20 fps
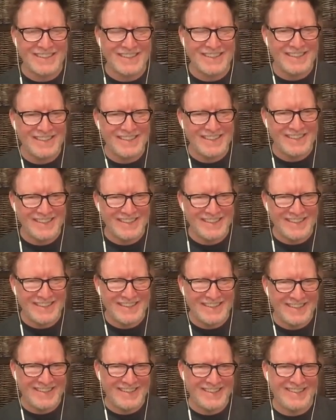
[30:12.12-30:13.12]

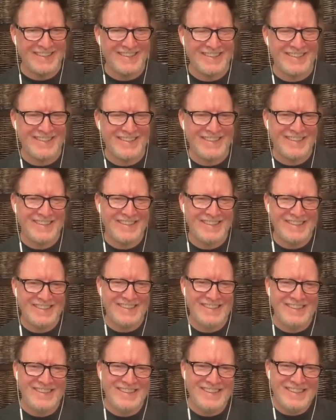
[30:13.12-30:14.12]

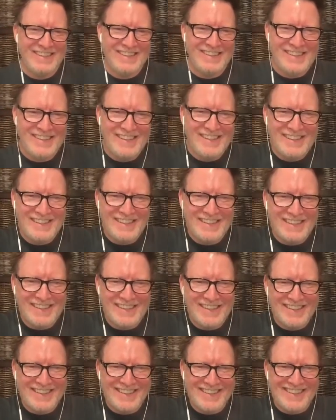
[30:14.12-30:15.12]

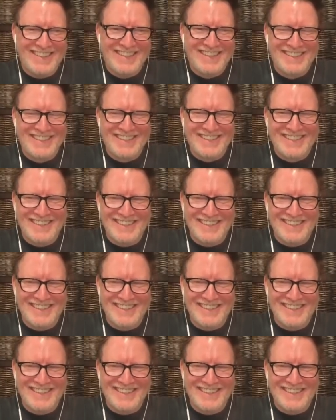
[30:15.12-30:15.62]
(silent)